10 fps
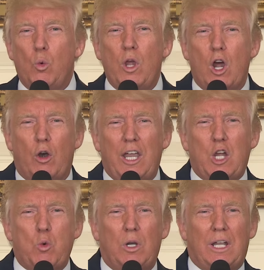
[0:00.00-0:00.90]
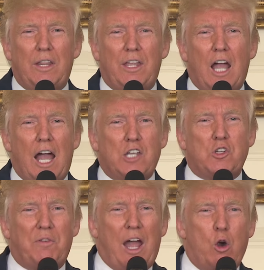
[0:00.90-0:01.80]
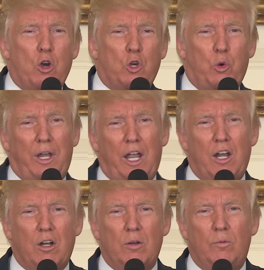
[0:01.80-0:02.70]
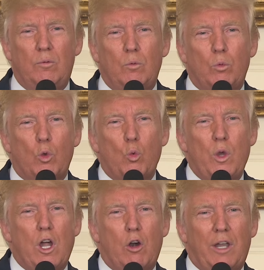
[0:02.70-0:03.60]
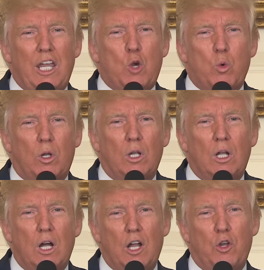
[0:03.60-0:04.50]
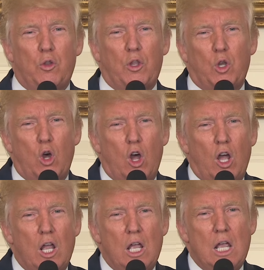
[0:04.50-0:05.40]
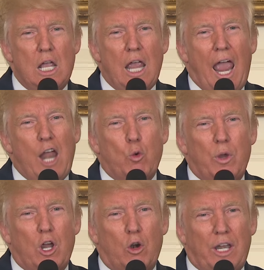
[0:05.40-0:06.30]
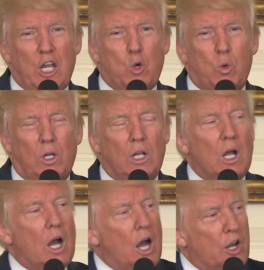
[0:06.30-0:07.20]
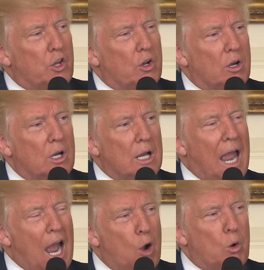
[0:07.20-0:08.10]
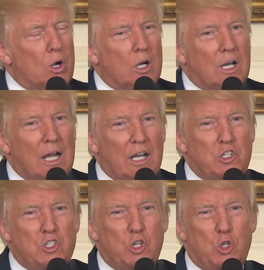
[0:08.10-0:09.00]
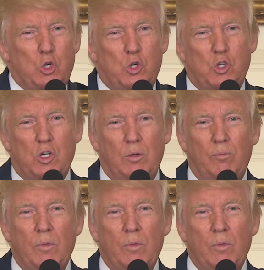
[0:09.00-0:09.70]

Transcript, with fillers: We are equal in the eyes of our Creator. We are equal under the law, and we are equal under our Constitution.